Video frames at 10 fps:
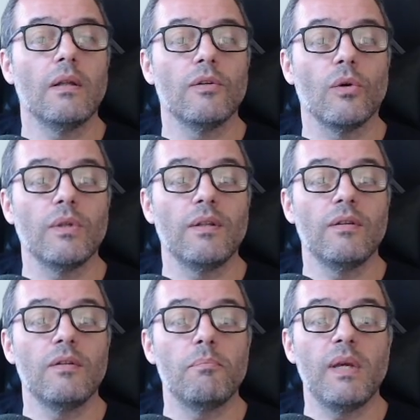So
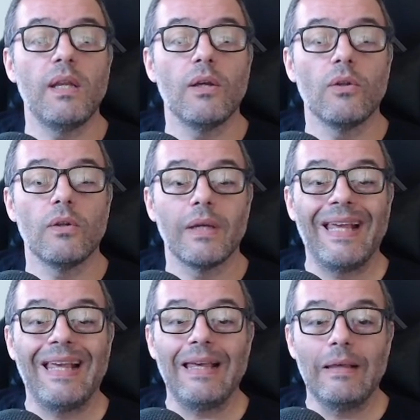this is period
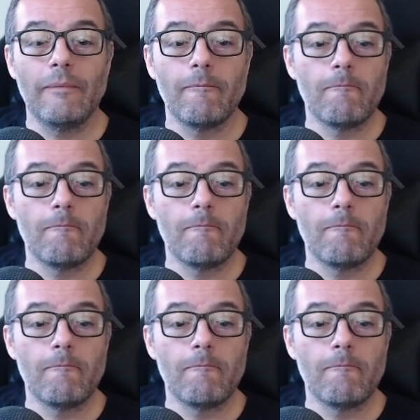key.